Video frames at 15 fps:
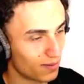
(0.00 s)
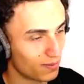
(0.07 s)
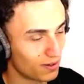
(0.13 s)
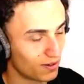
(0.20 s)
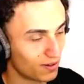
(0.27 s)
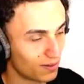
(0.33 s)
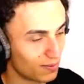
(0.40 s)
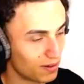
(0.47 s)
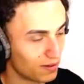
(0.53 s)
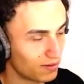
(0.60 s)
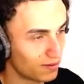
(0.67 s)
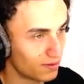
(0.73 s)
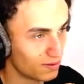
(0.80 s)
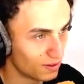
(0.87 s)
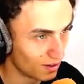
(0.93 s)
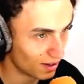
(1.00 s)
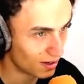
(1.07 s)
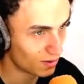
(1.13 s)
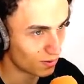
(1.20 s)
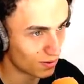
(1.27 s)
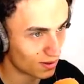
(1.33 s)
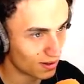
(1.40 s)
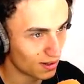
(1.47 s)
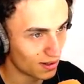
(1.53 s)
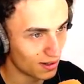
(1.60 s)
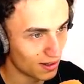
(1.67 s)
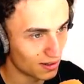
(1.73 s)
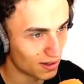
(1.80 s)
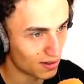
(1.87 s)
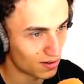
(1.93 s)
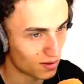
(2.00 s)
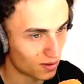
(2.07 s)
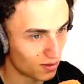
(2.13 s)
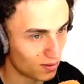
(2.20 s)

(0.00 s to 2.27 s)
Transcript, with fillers: I'm talking about food. You can order it there? That's so cool.